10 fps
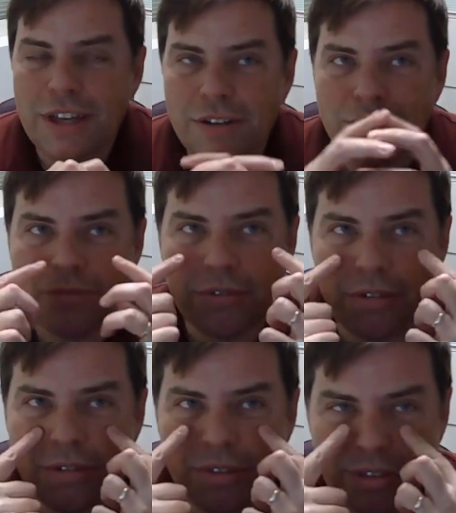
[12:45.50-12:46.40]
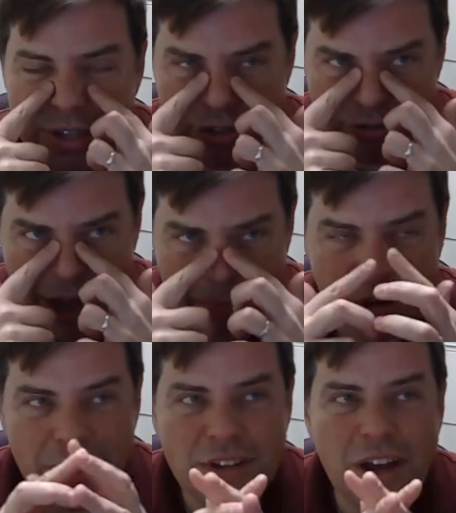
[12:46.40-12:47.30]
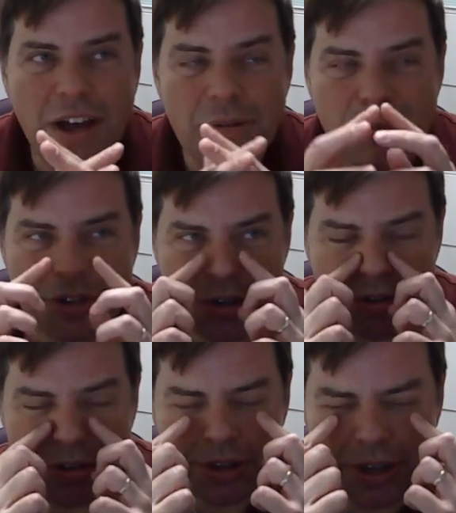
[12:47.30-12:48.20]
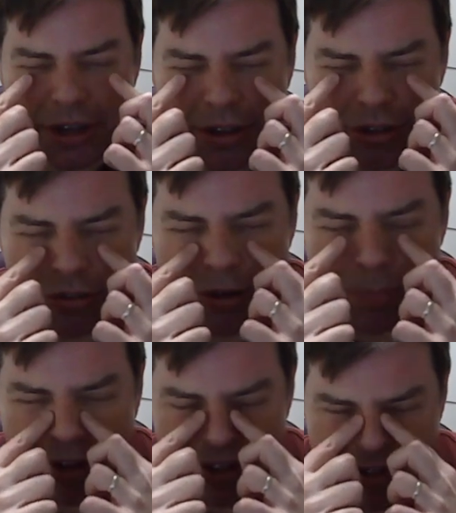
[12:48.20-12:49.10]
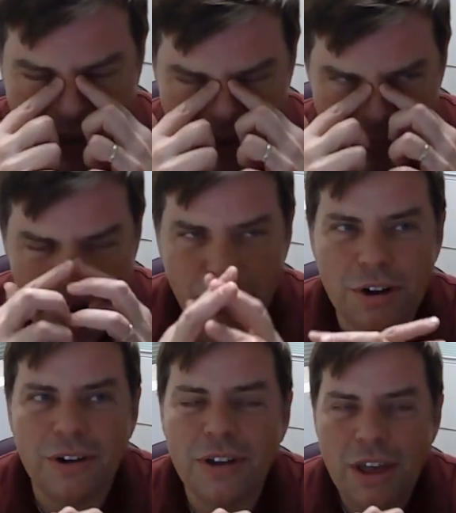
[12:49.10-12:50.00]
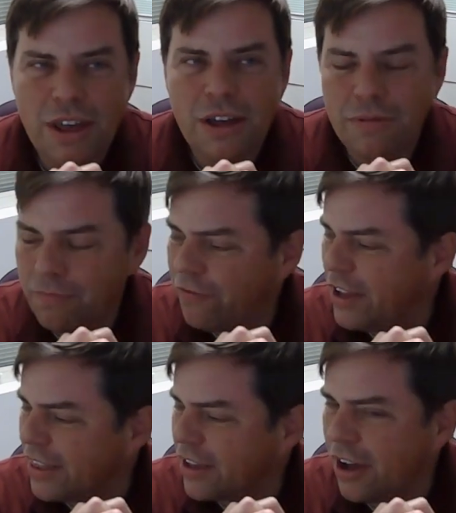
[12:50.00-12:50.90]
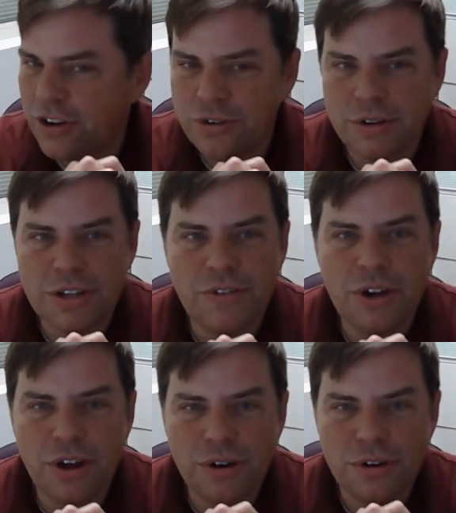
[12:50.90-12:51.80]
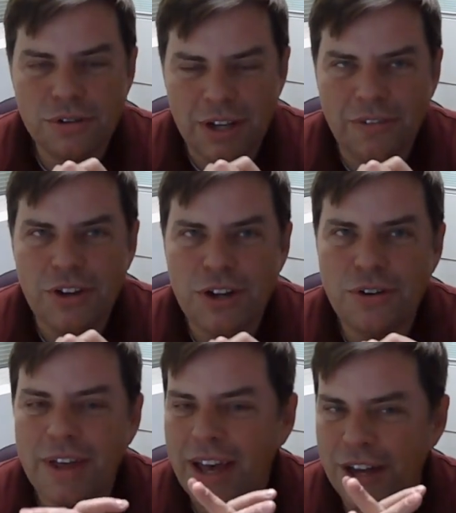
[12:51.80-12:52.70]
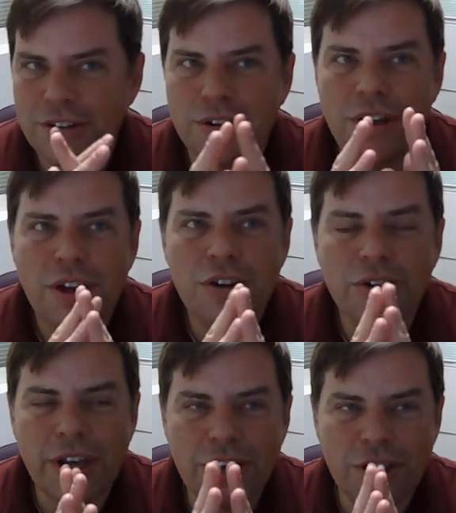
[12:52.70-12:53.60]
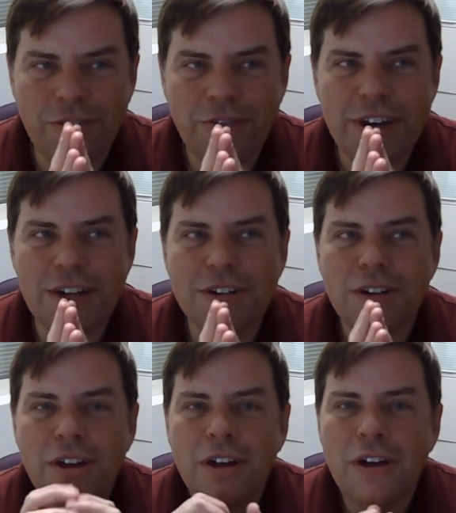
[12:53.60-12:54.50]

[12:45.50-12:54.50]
the strap on the top to the strip on the top in order to fit the contours of your nose, and if you do that, you'll get a good fit.